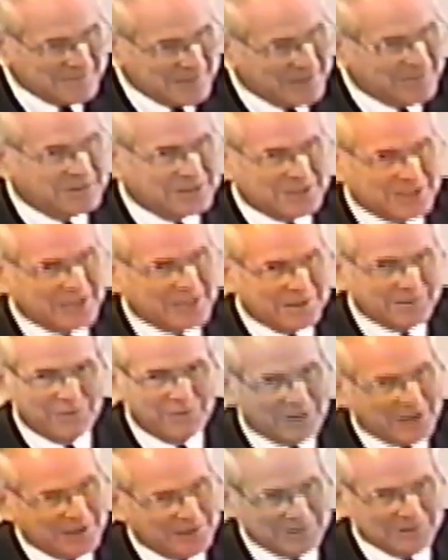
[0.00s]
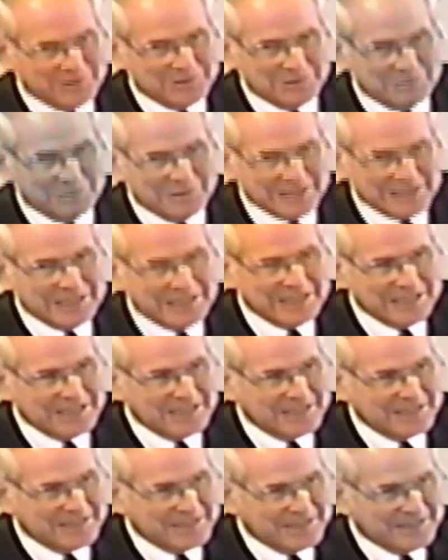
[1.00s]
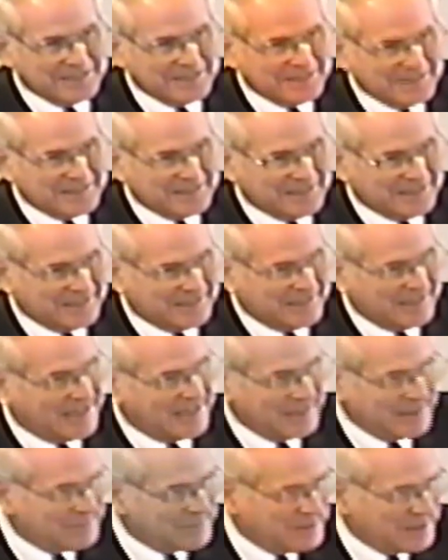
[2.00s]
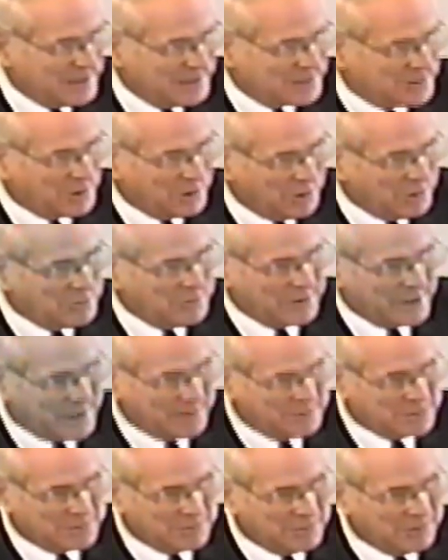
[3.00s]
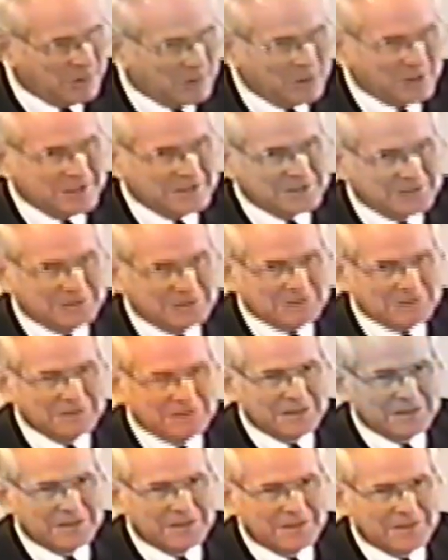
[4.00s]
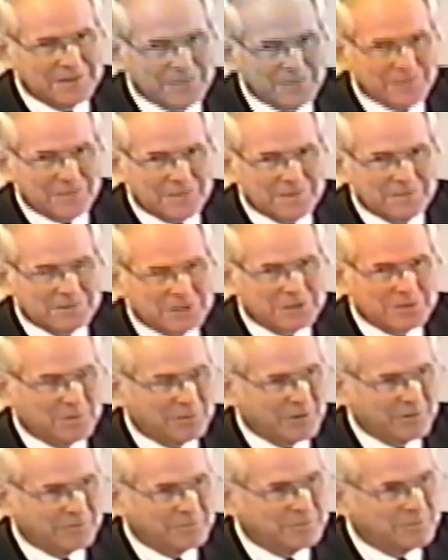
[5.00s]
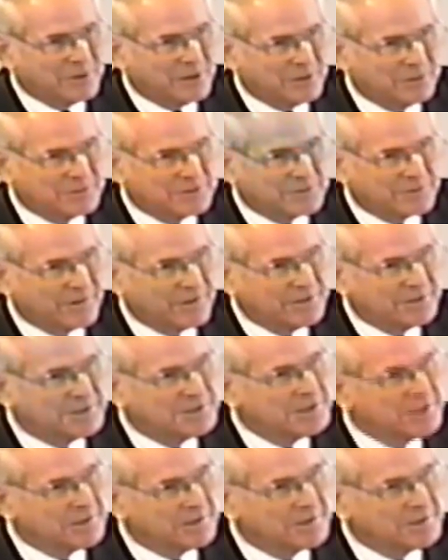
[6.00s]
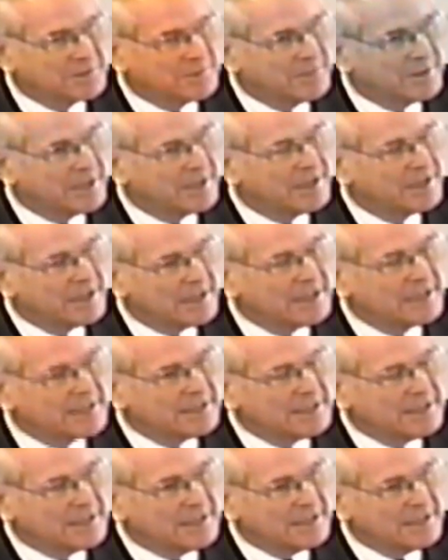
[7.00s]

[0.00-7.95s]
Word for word: He was like a father to me. Uh, I lived in his home when I was a boy, so Mr. Mervyn Paul was very dear to my heart.